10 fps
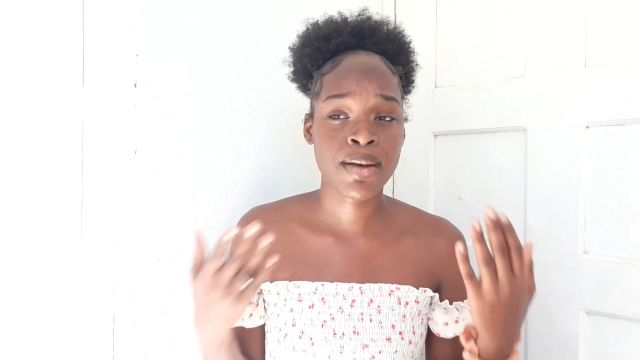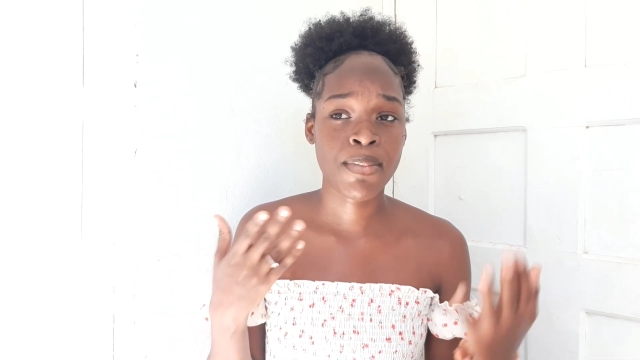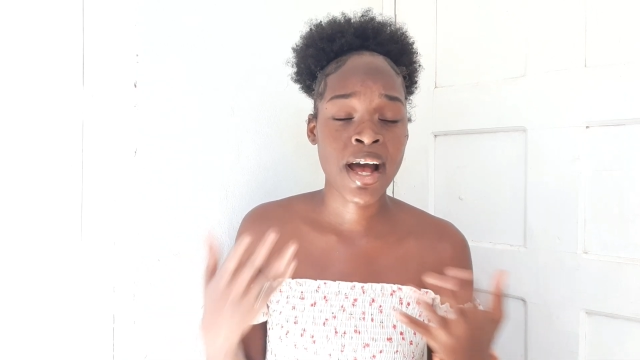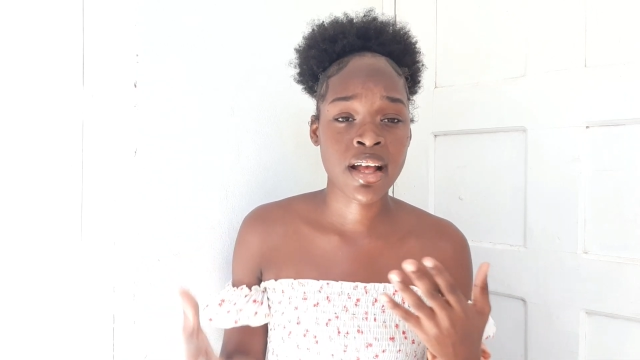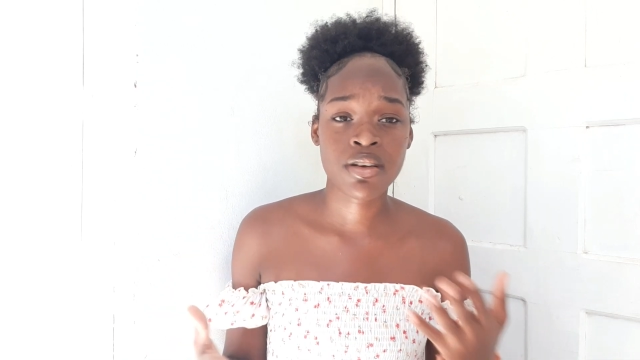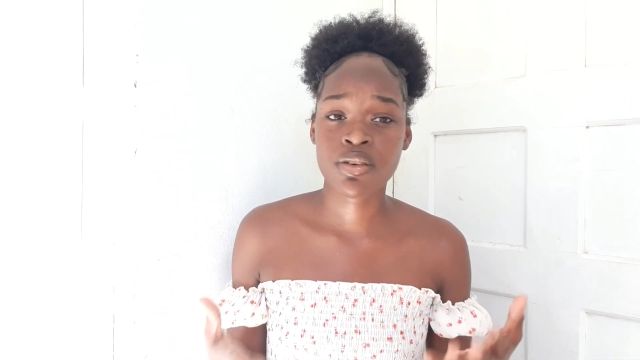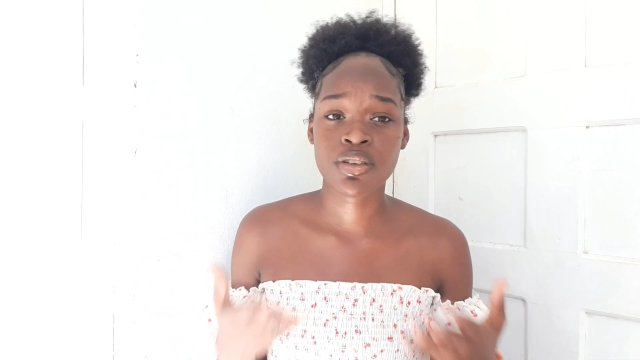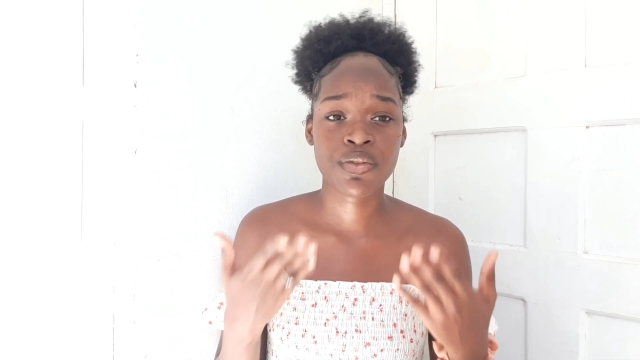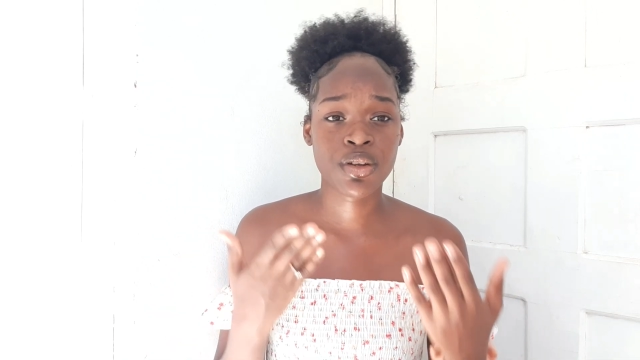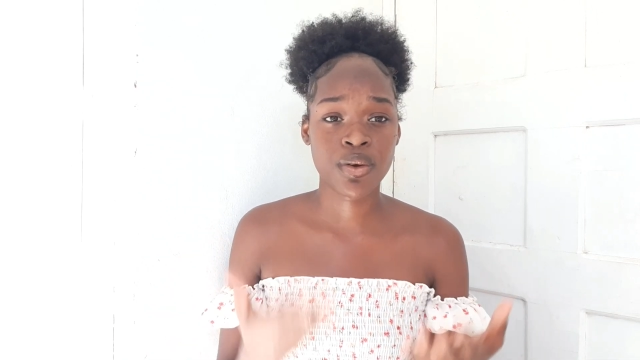bank account
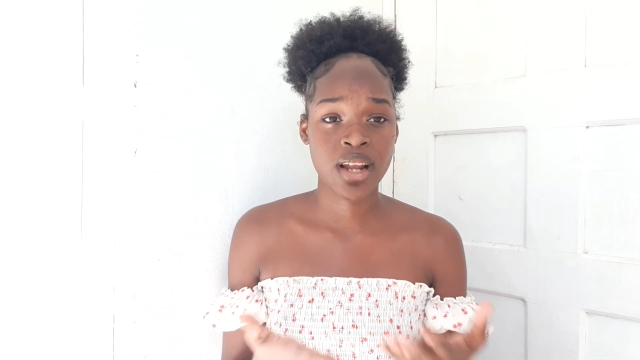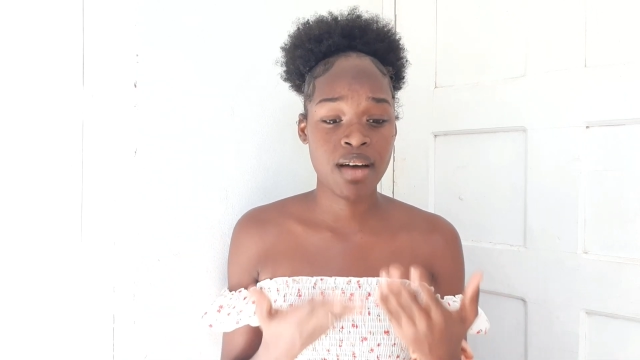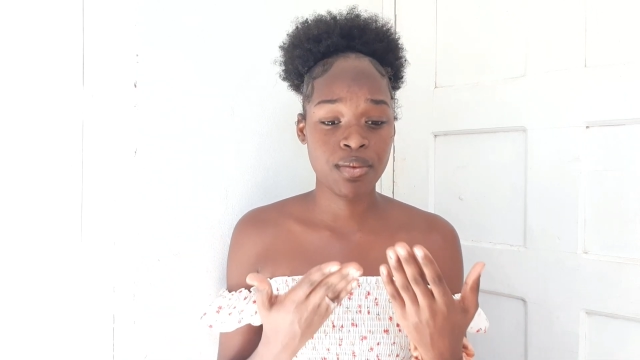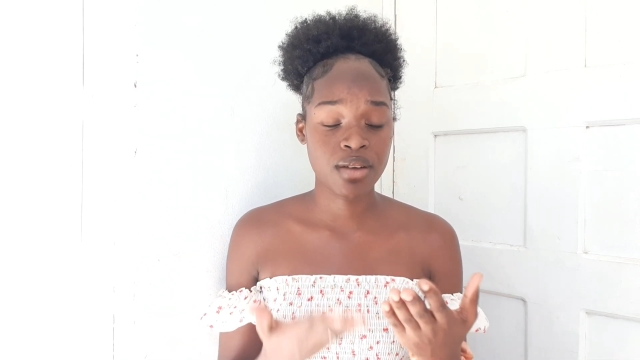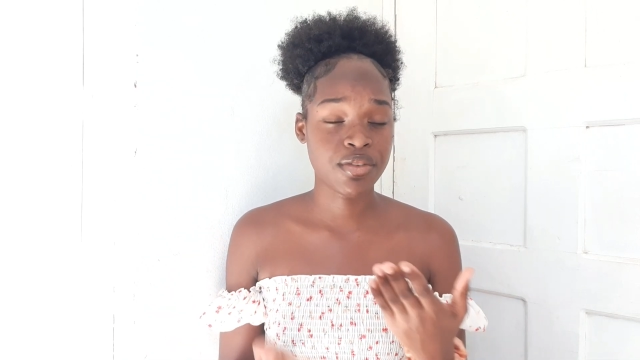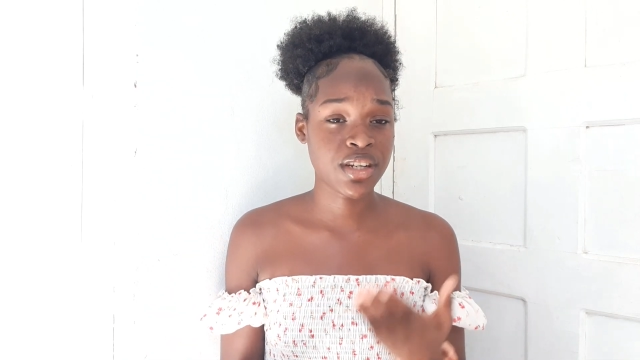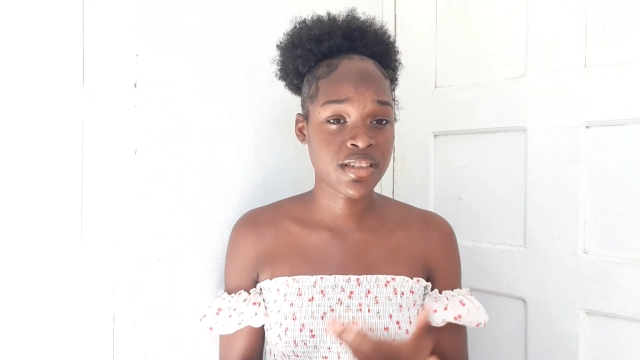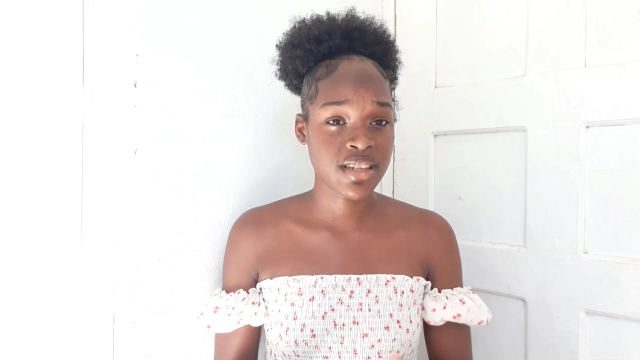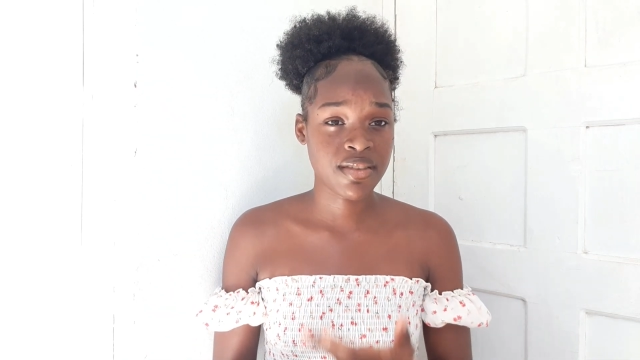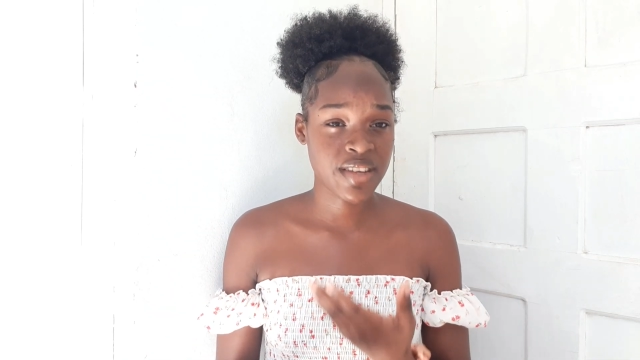if you don't have one for
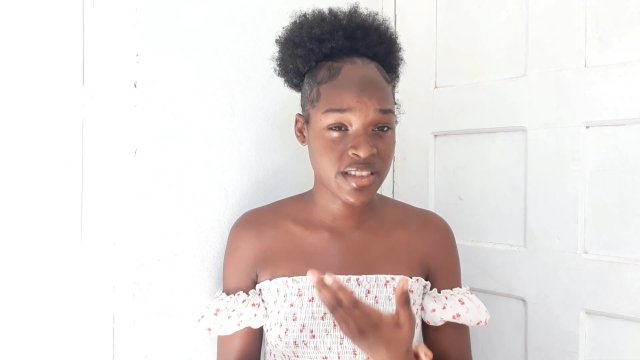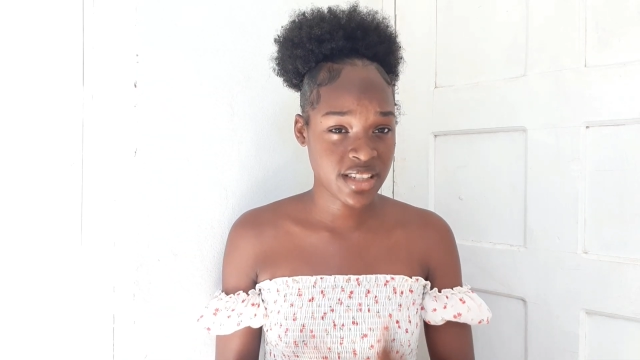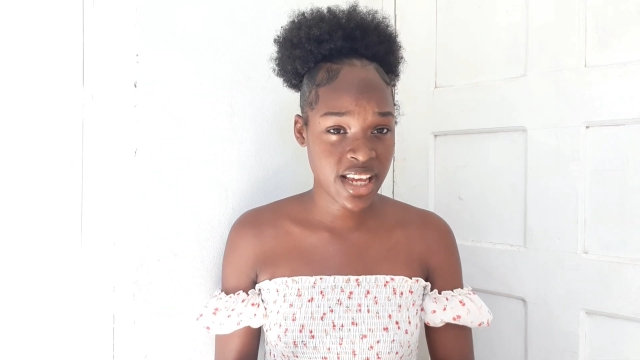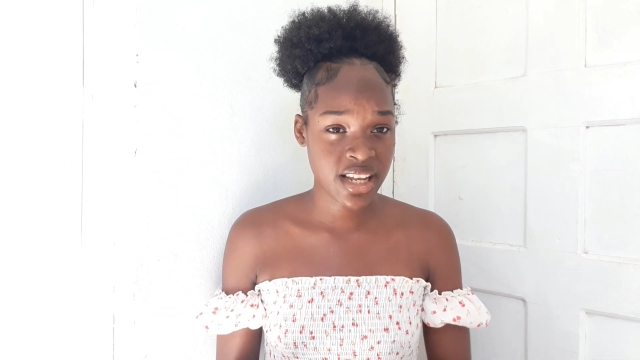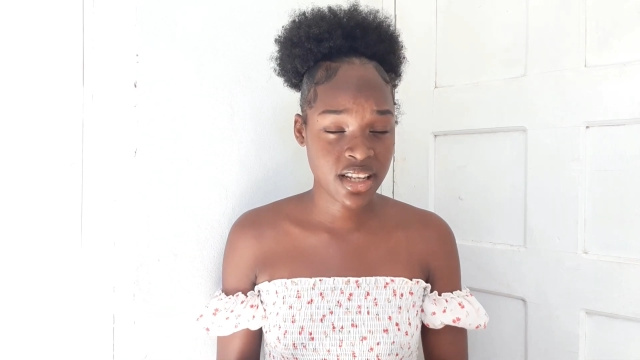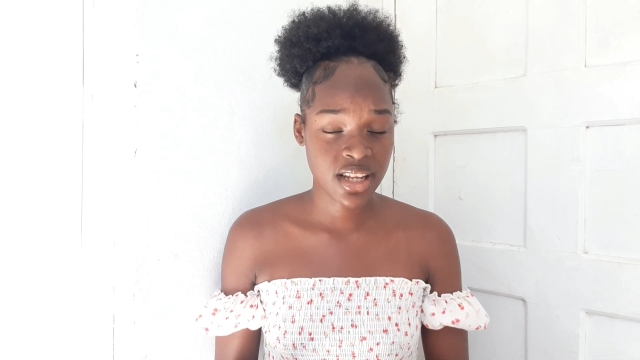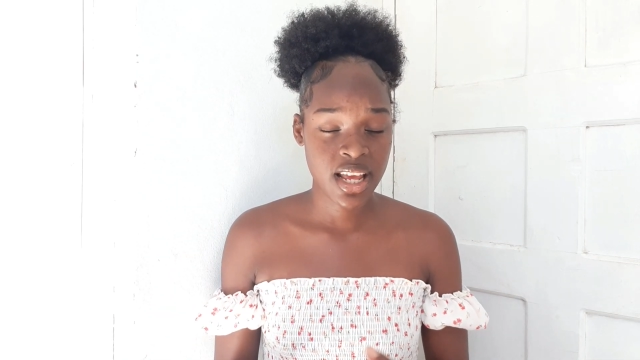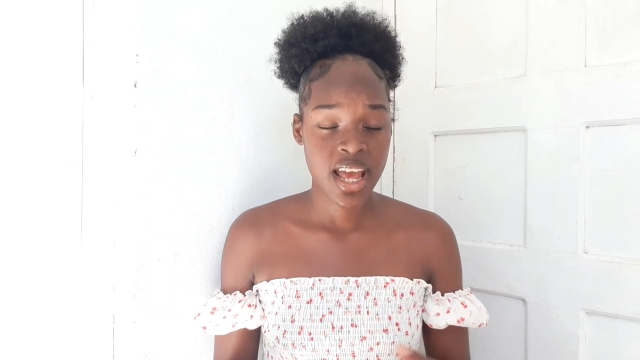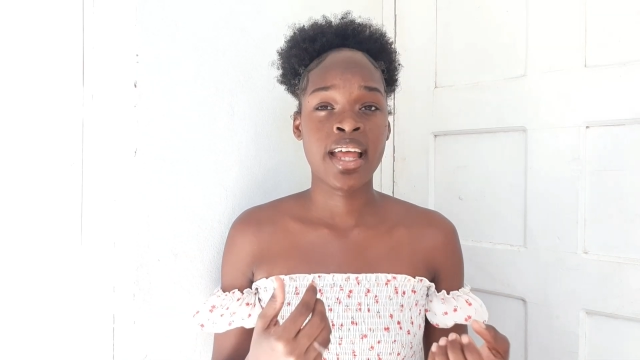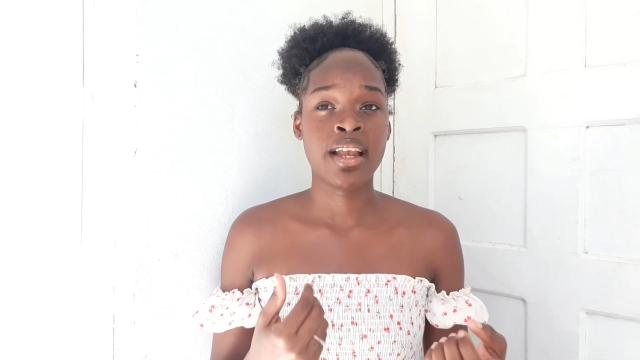yourself as yet,
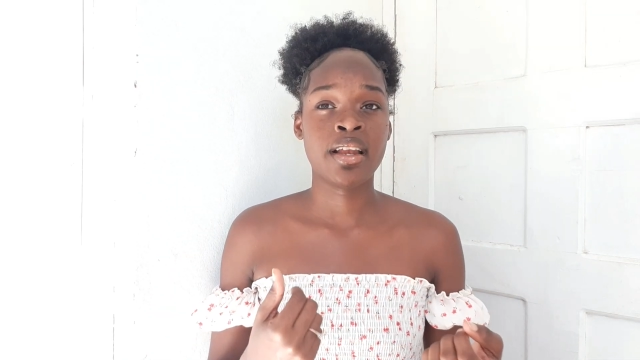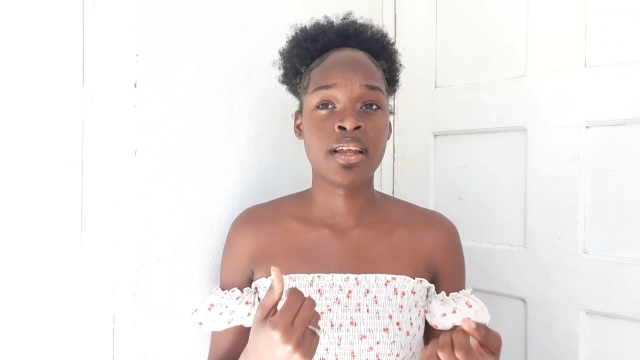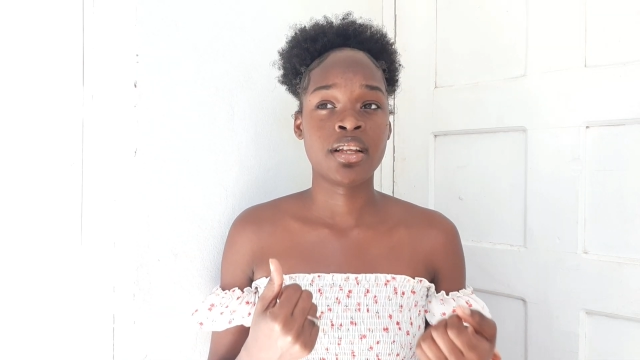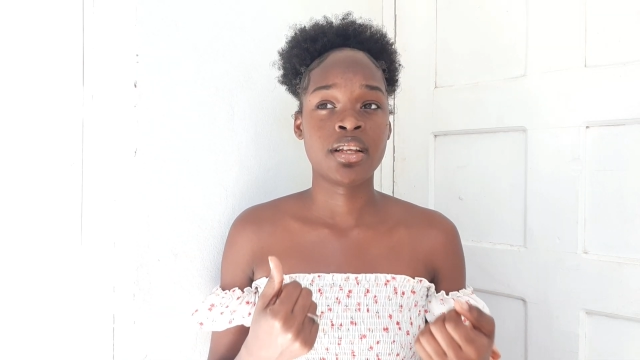and